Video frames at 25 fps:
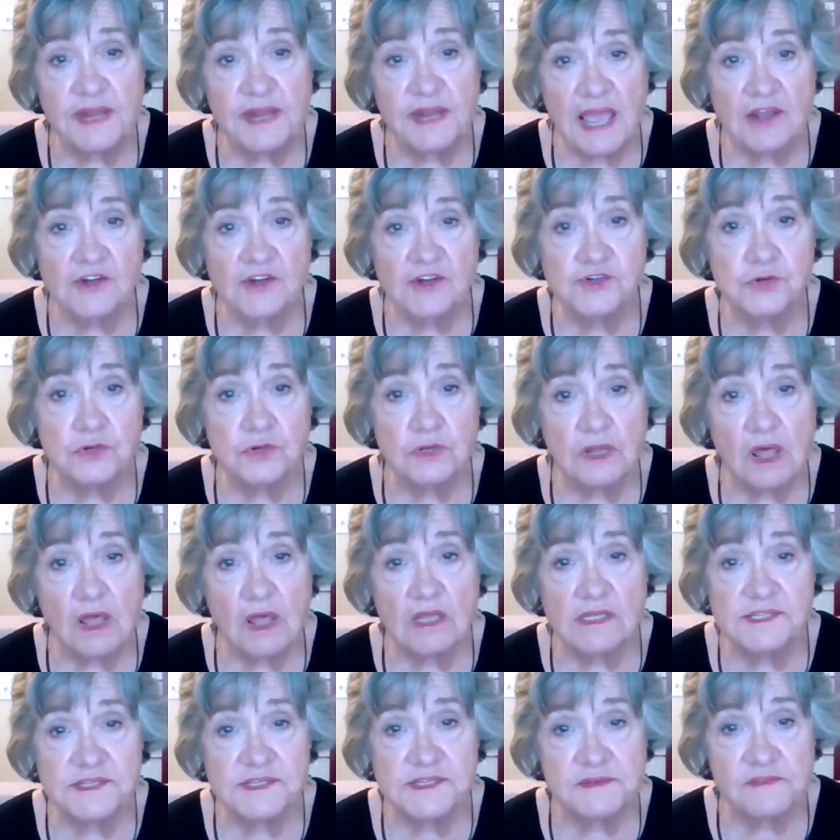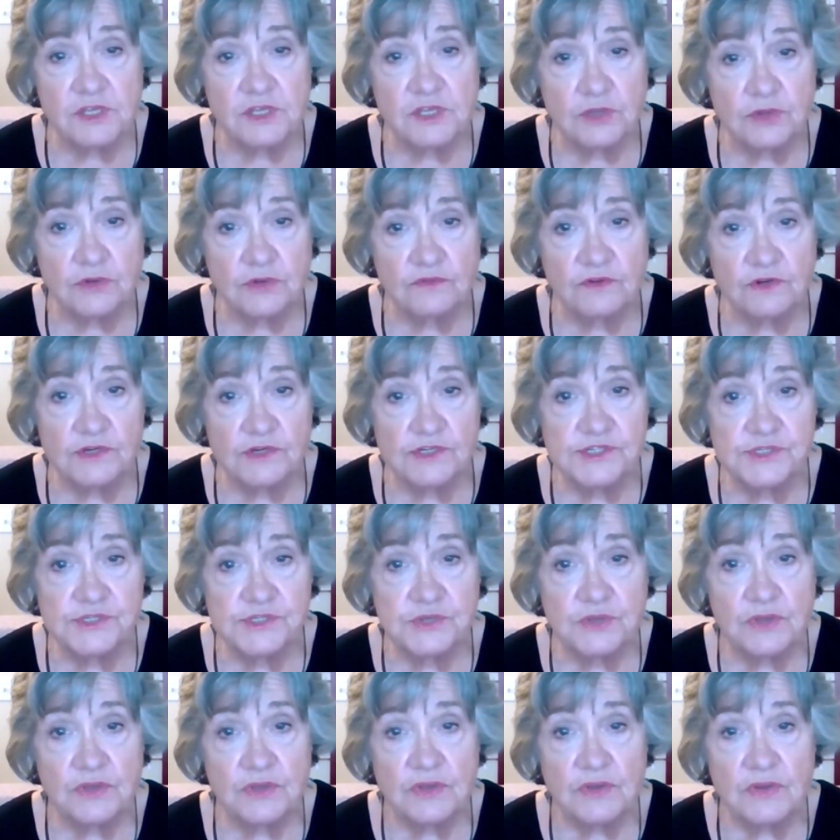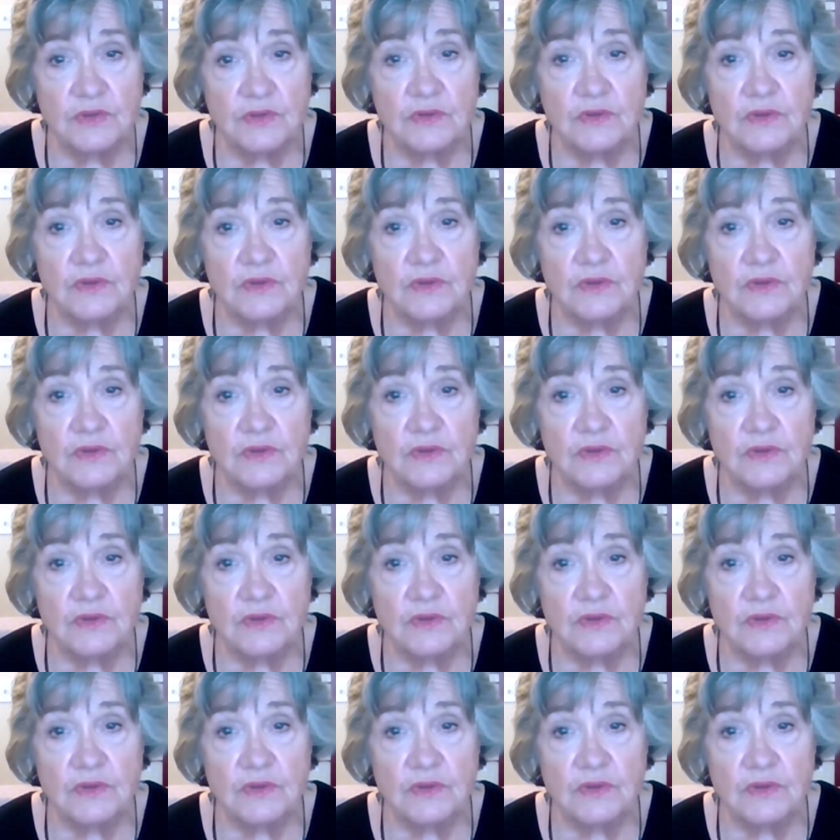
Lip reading: or the natural laws of the universe,